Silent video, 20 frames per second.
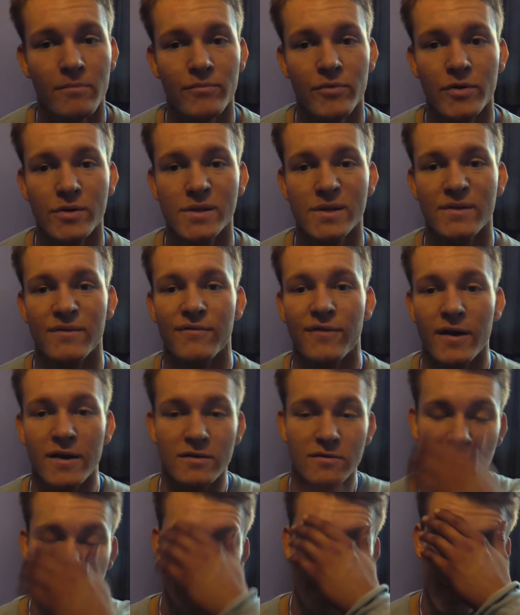Protein and
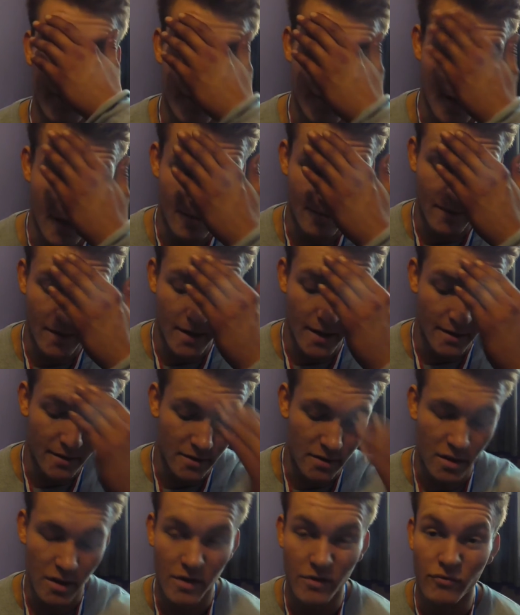fats will stay the same, and
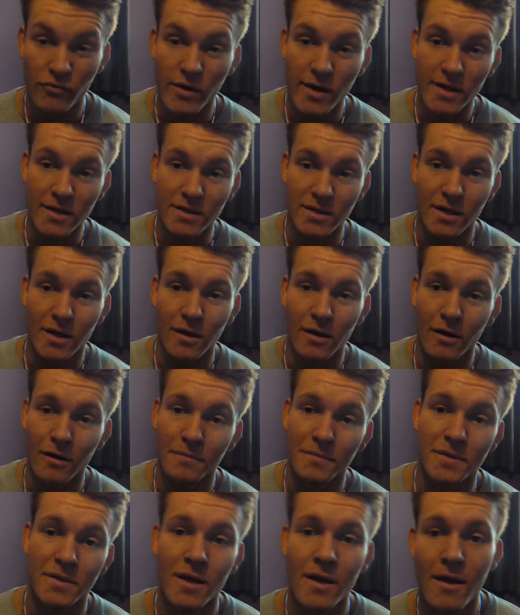then slowly raise the
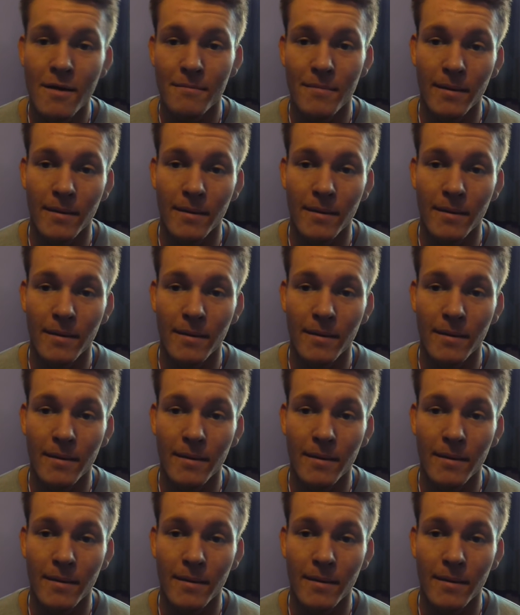carbs,